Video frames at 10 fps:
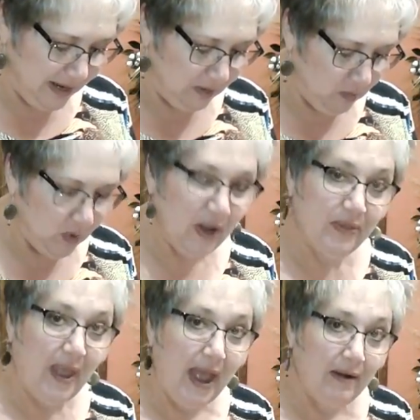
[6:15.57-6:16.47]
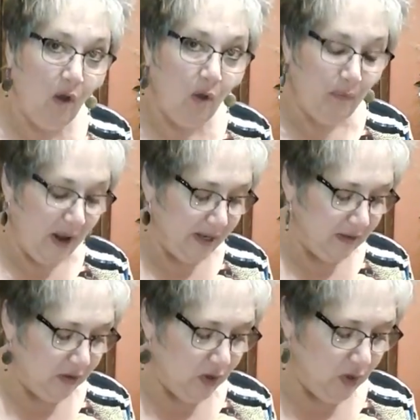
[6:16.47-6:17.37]
and we'll get that all
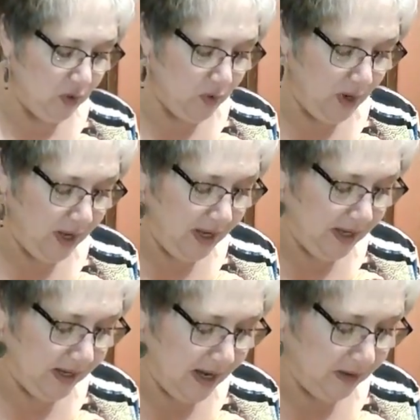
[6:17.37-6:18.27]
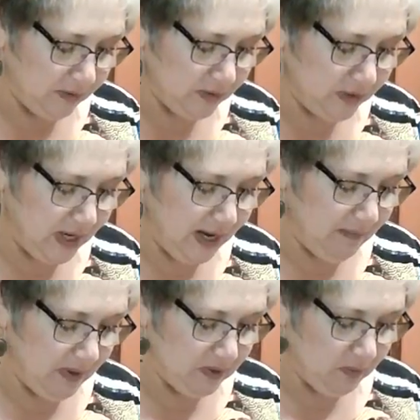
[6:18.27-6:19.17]
painted the new color
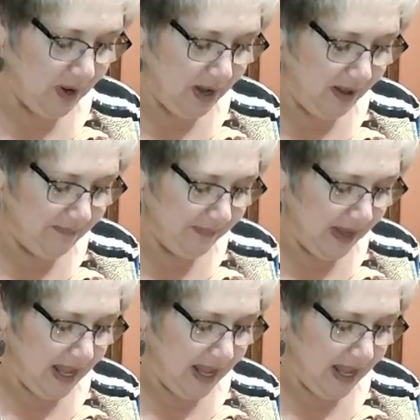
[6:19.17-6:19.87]
scheme as well.